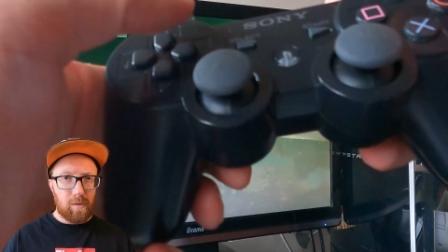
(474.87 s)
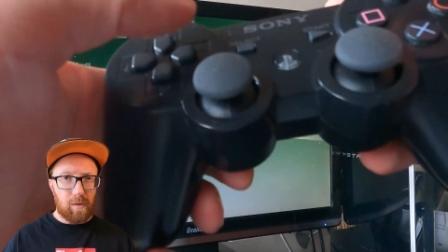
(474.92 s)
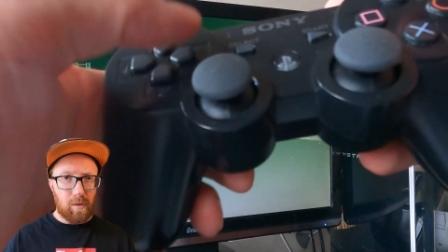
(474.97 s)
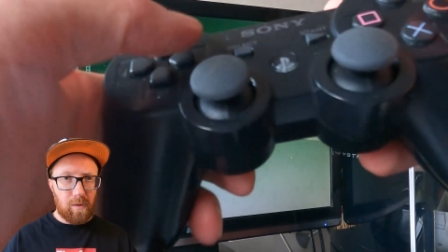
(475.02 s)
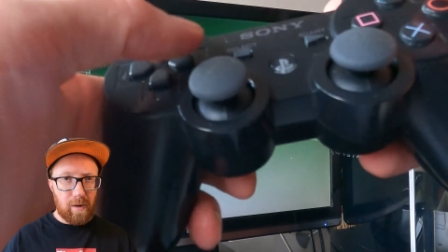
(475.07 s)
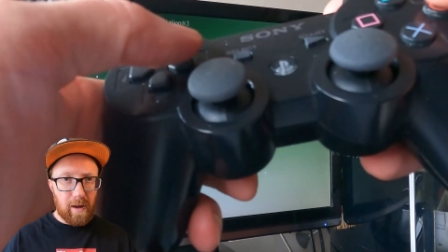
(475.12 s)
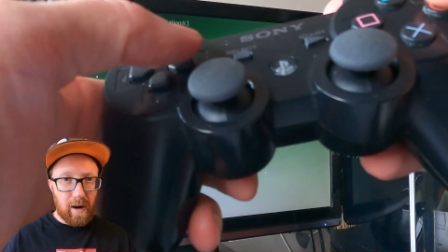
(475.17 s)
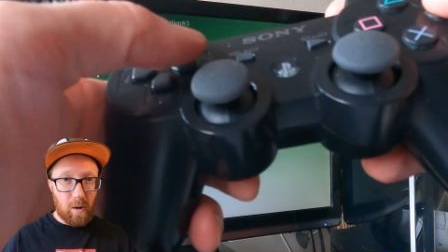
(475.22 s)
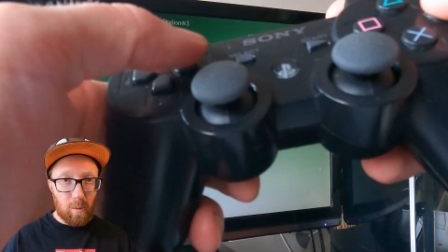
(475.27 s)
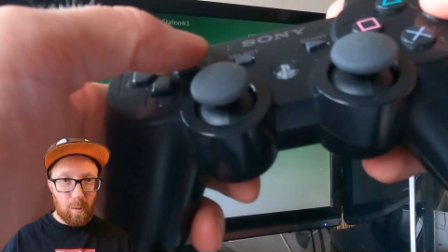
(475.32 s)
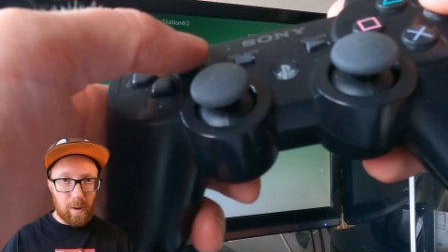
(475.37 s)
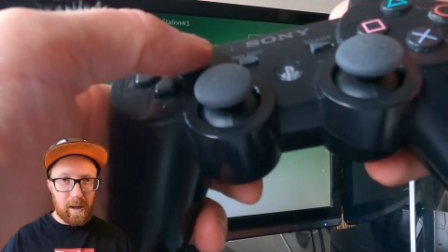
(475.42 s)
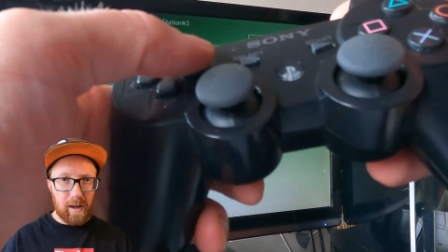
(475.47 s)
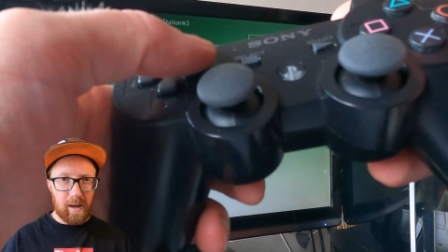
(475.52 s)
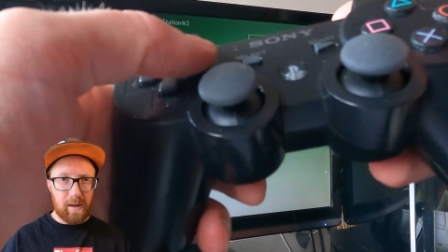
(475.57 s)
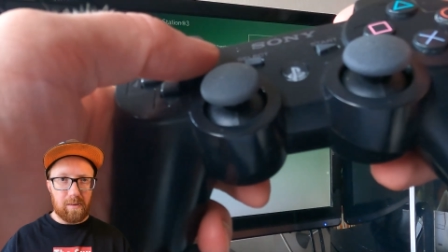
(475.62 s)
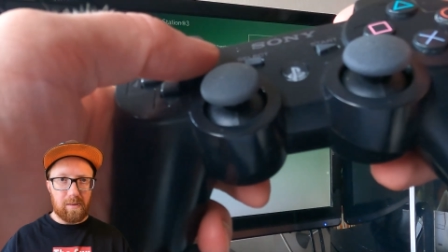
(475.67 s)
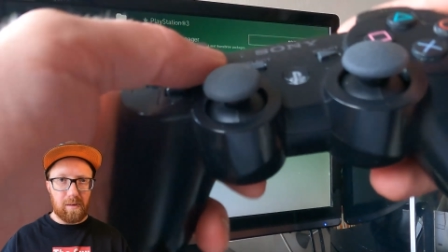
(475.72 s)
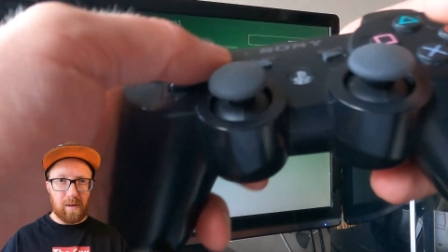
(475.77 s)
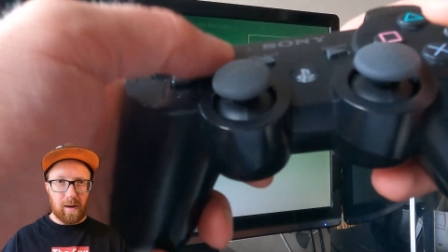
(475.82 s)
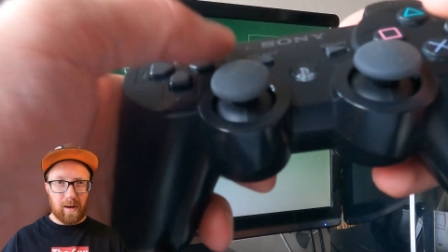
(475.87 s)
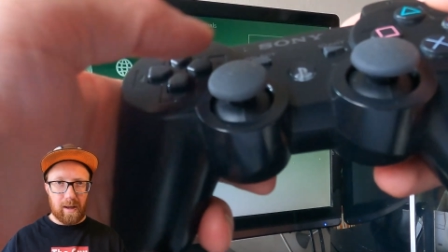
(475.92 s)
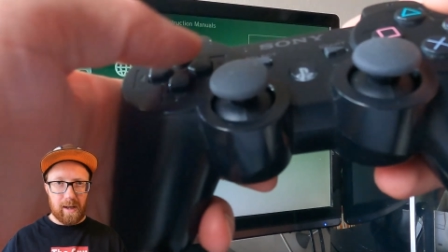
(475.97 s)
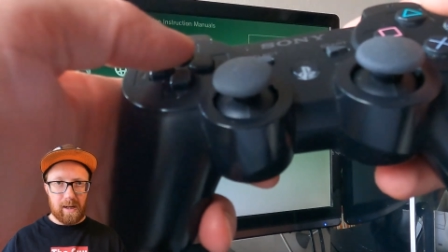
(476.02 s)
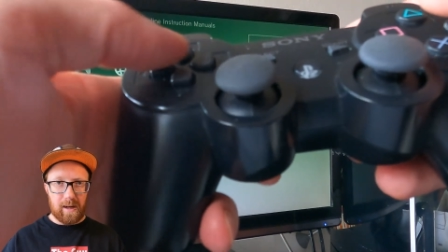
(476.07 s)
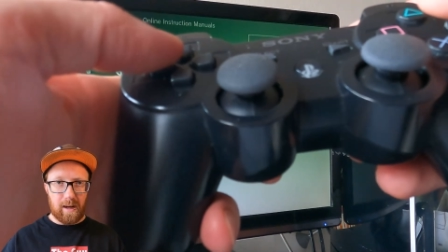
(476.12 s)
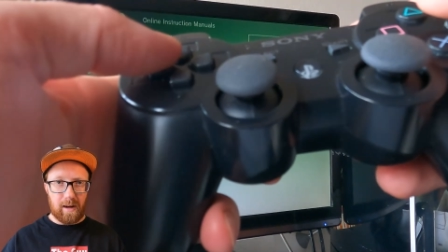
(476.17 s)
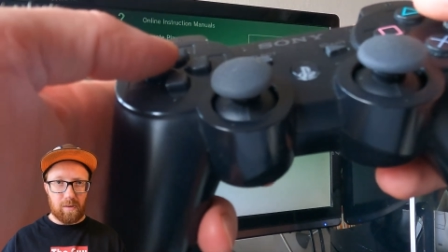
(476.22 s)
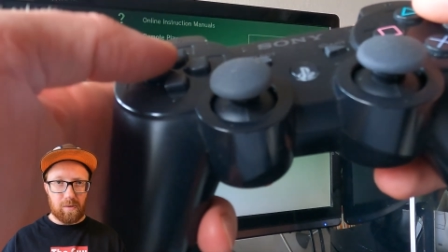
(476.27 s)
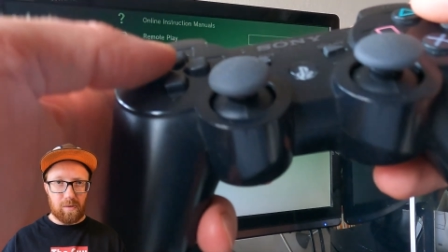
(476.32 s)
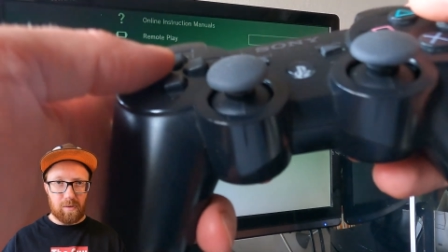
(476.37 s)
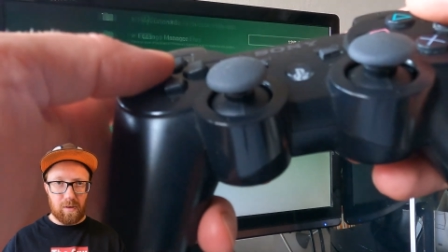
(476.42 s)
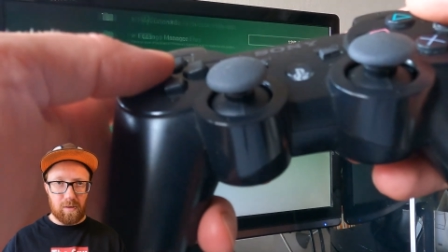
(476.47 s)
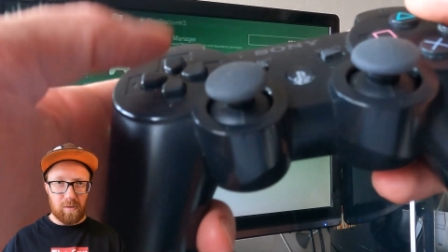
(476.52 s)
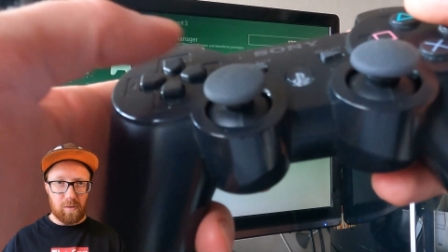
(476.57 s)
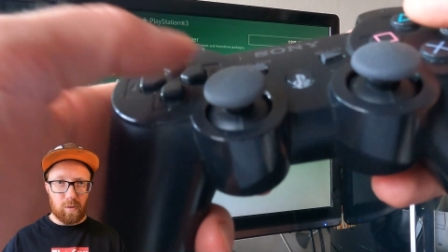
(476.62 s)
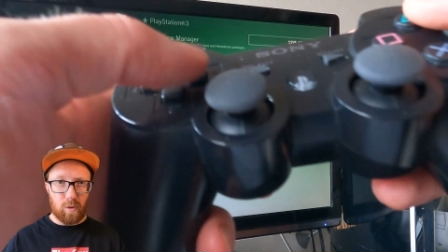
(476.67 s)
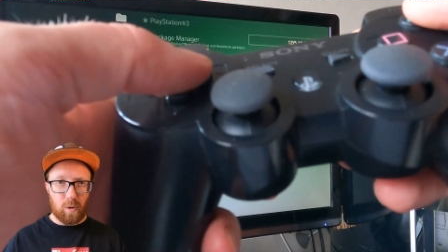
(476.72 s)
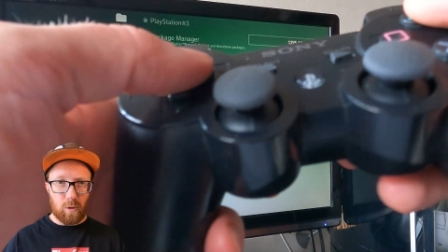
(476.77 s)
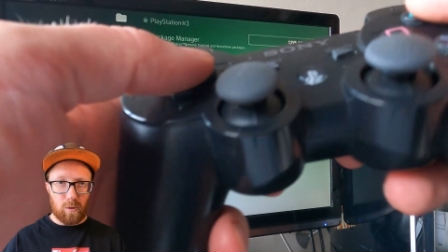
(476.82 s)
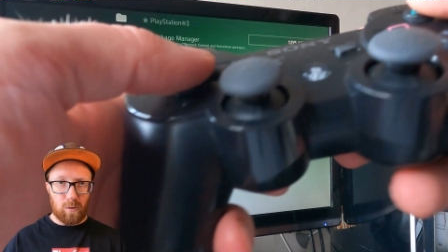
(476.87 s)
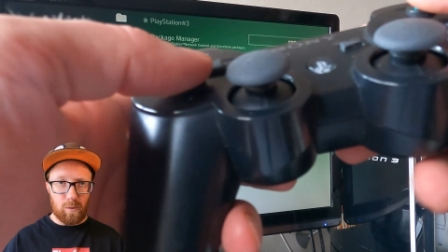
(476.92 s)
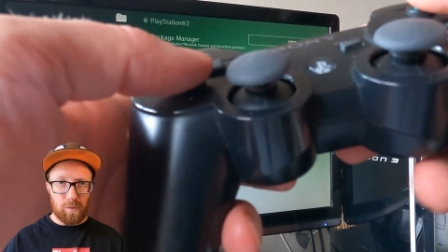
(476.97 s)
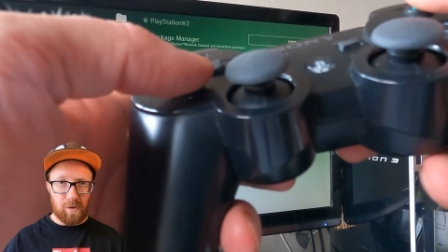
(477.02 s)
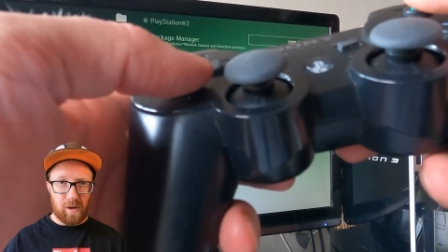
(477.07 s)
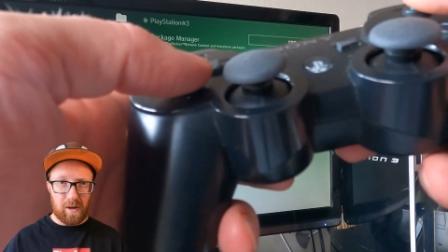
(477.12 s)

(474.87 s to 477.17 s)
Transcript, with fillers: So now we need to delete our syscalls